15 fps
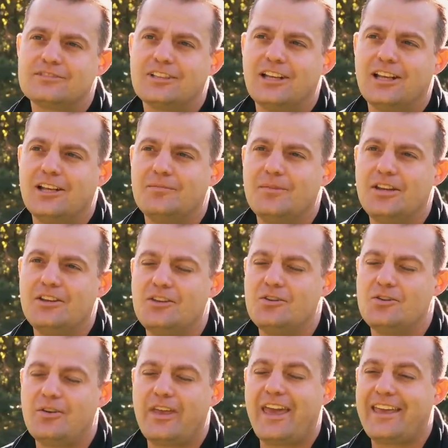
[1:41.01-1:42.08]
Uh, I mean, you,
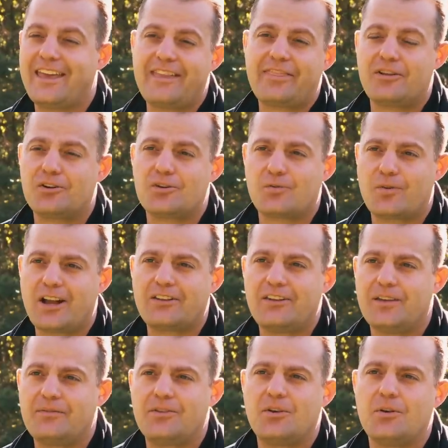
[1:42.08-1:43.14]
you, can't get there direct. You
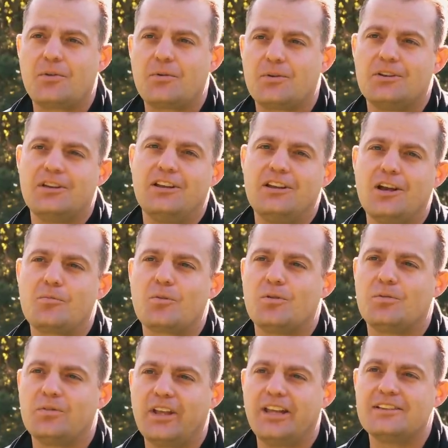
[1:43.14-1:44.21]
have to go through a, a number
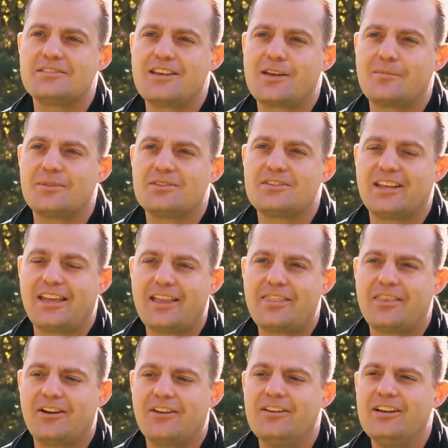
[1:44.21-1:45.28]
of flight segments to get
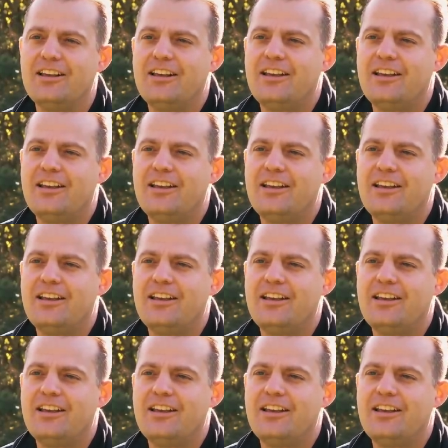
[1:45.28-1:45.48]
there.